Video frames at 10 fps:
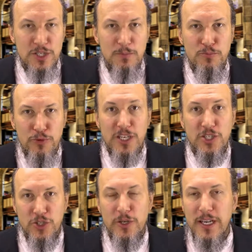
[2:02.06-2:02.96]
I'm pretty
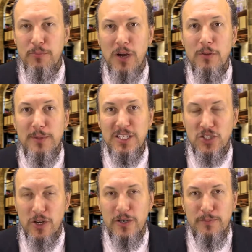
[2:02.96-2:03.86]
sure he probably
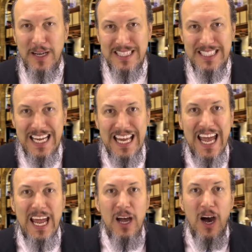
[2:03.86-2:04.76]
started by saying,
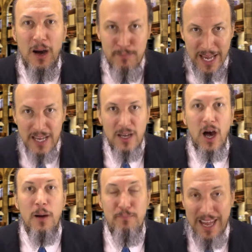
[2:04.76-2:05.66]
amen,
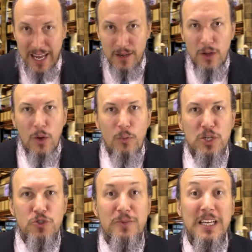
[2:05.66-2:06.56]
amen,
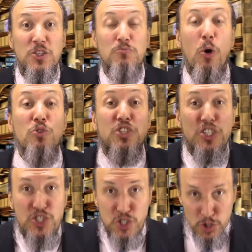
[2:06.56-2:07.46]
which means most
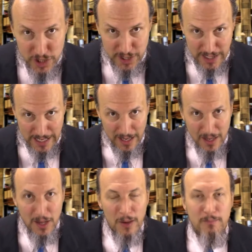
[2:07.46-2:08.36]
certainly,
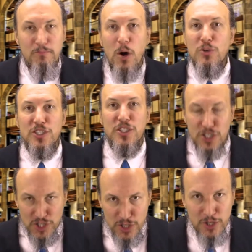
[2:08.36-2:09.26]
most
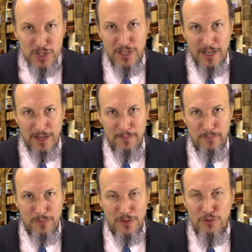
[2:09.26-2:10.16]
certainly,
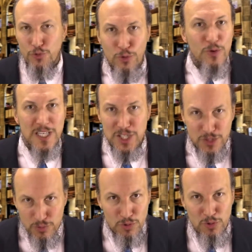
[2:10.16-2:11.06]
truly,
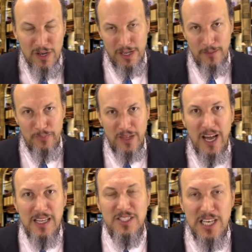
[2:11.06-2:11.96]
truly,
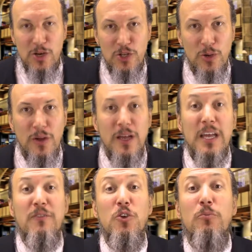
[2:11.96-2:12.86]
I tell you,
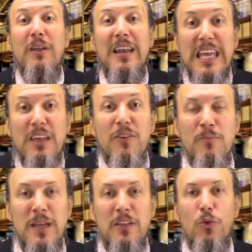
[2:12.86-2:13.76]
if you believe
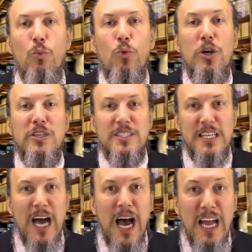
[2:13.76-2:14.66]
in me, the works
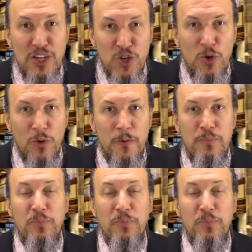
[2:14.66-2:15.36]
that I do,